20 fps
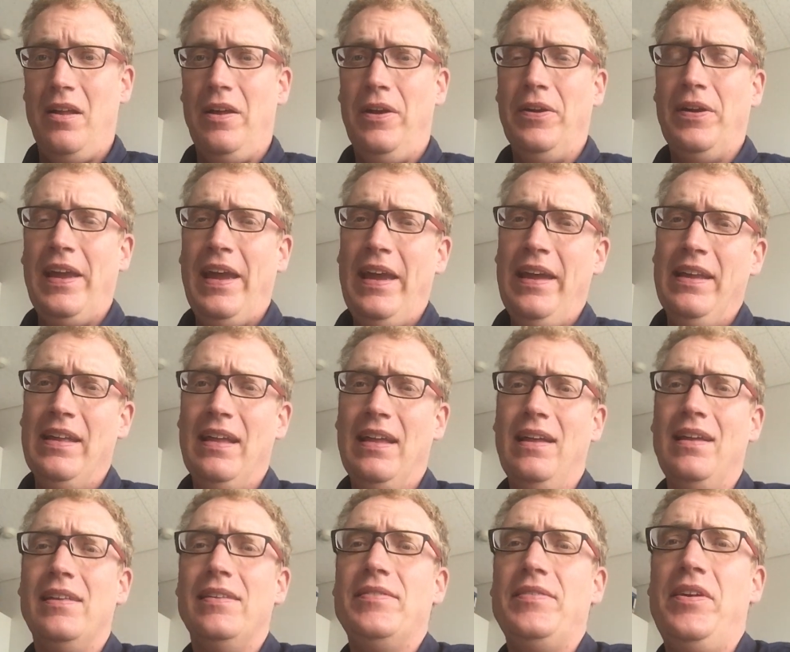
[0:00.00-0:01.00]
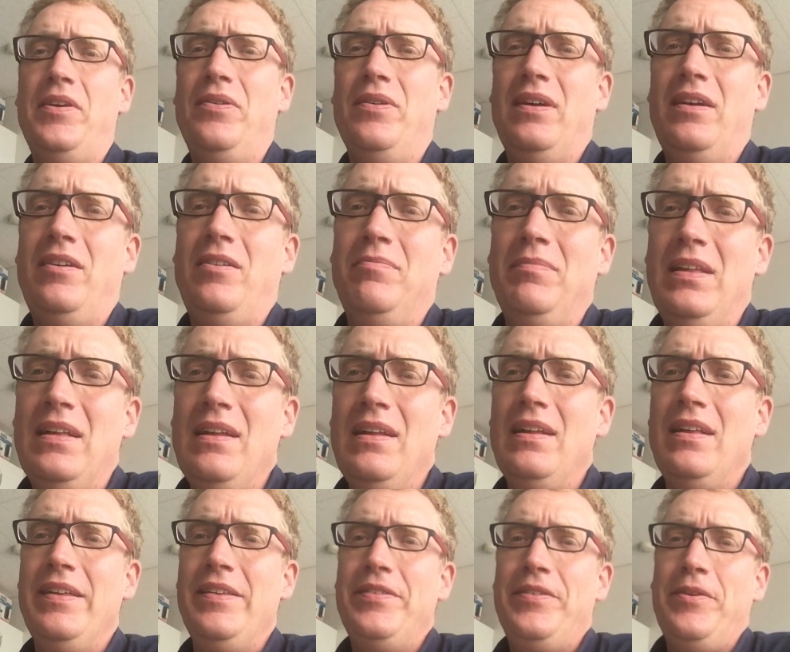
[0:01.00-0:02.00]
Okay, so
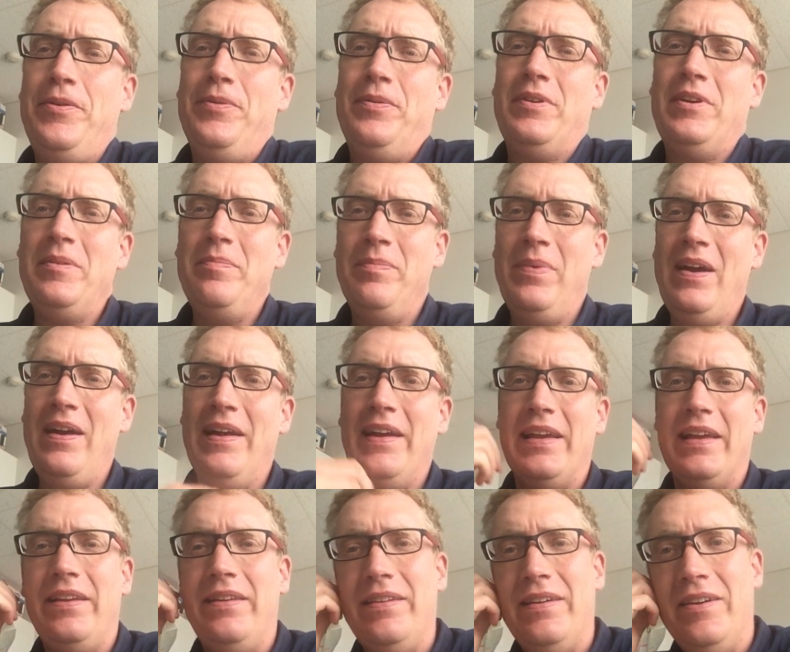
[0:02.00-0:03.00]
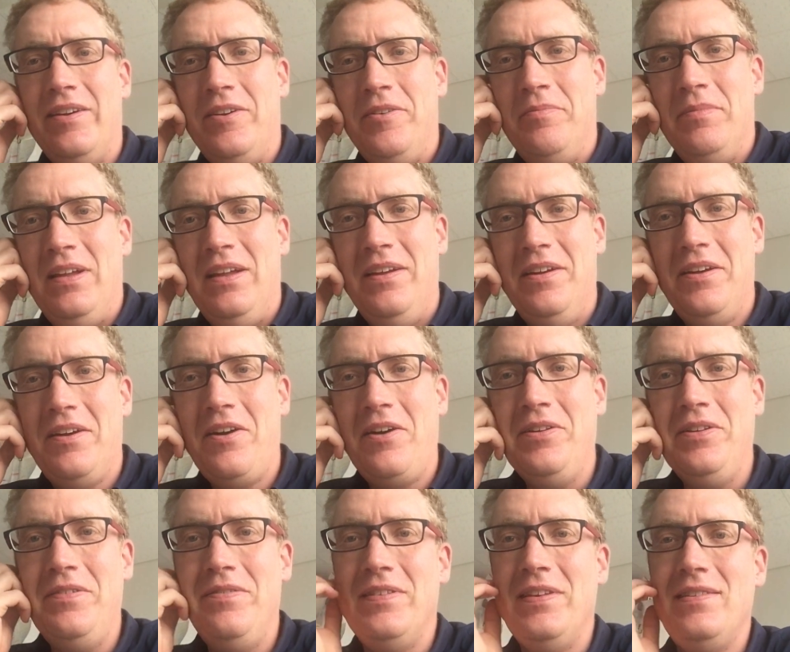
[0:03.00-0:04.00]
combined,
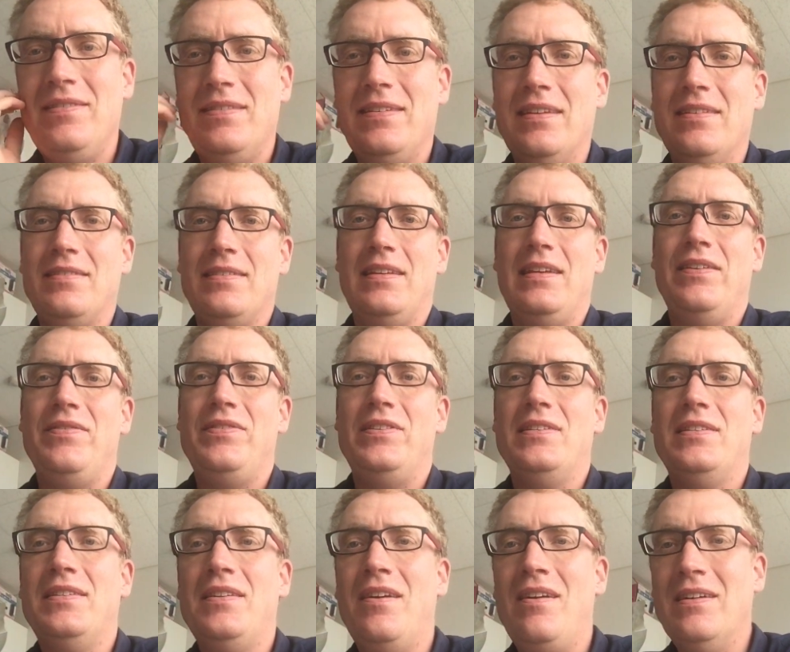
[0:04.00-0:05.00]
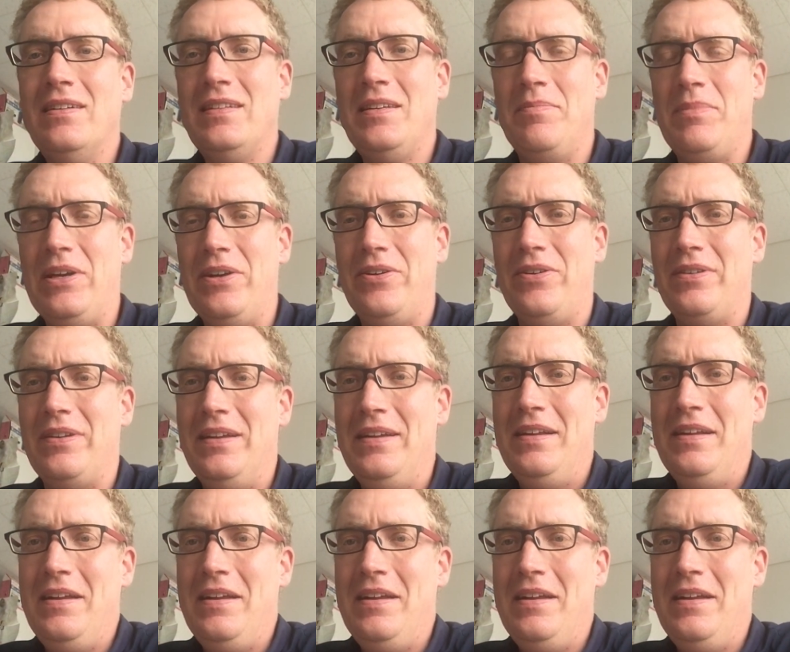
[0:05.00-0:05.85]
all of these things that I've just talked about,